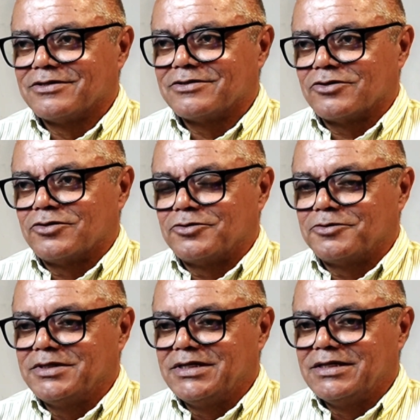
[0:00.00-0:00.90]
So
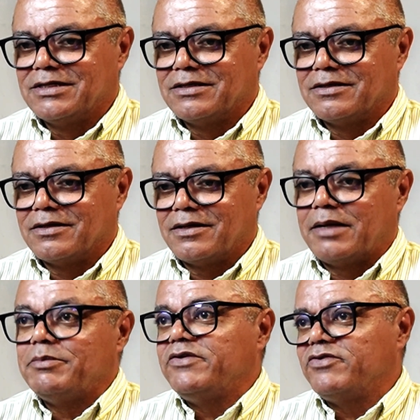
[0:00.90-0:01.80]

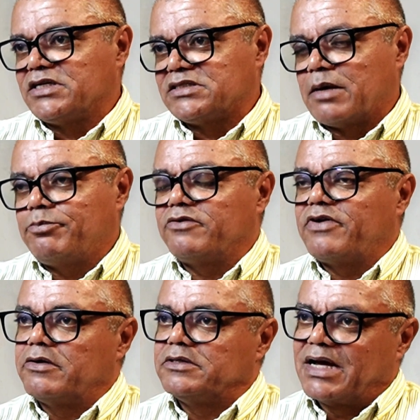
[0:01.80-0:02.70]
let me give an example of
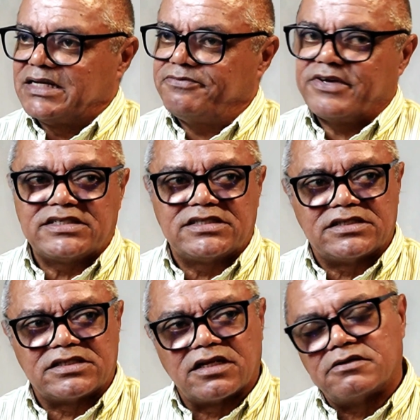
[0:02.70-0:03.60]
how it manifests
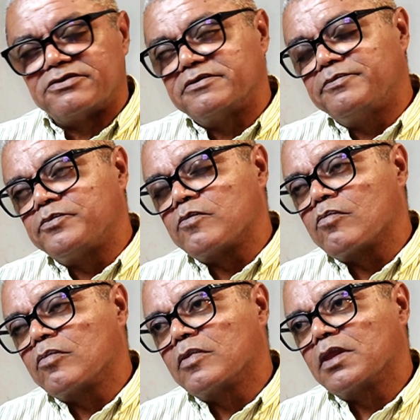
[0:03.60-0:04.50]
itself.
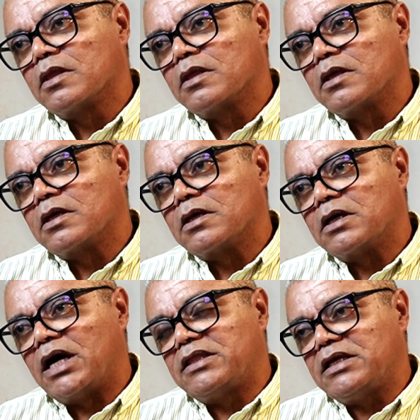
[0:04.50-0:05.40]

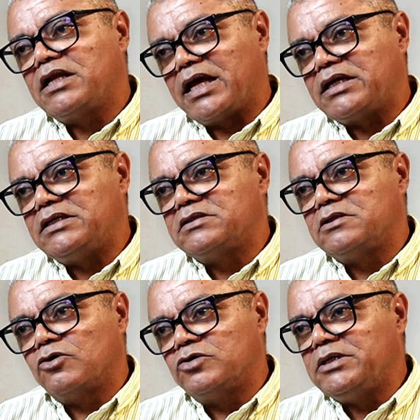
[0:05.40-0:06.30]
I think Lekki is
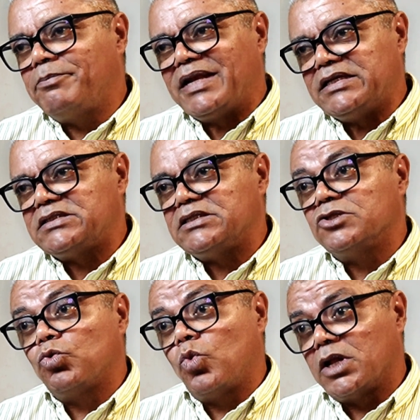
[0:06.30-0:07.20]
the only place in
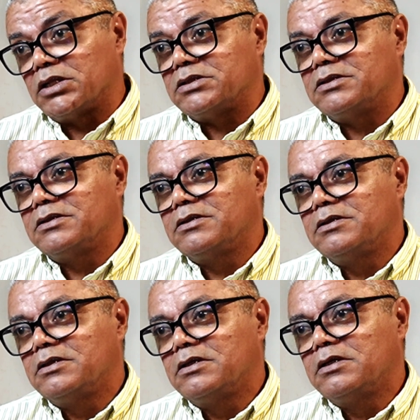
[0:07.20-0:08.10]
the world
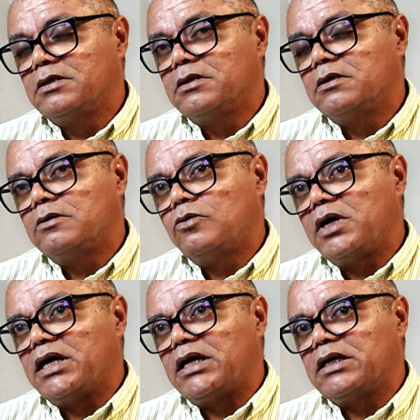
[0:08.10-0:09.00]

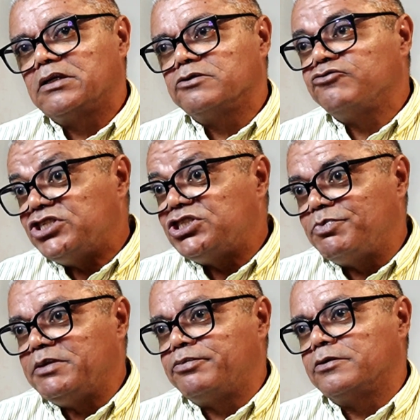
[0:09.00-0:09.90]
where
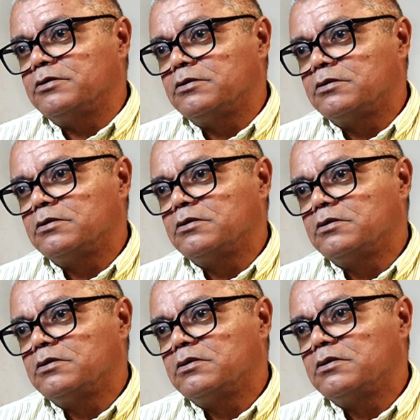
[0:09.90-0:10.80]
rich people
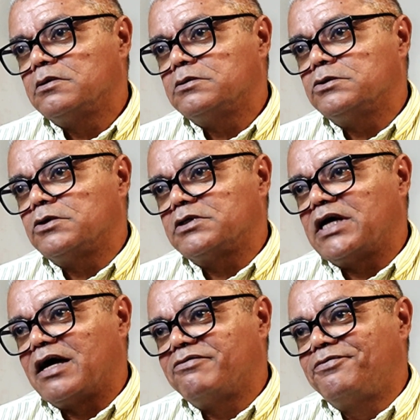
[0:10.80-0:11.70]
do not
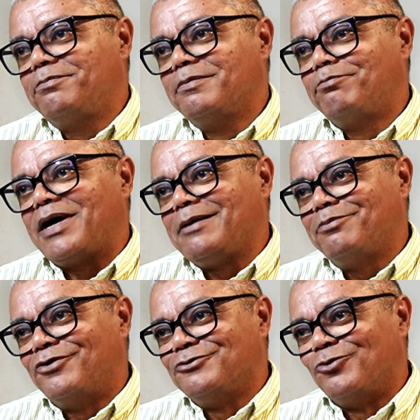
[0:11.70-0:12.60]
have
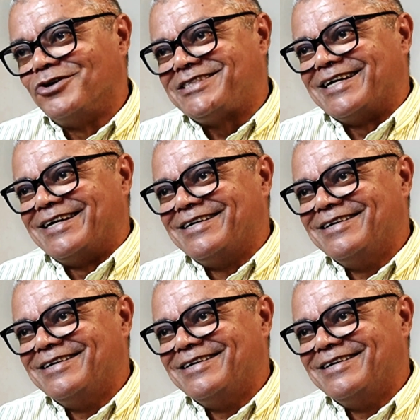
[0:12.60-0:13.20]
pipe-borne water,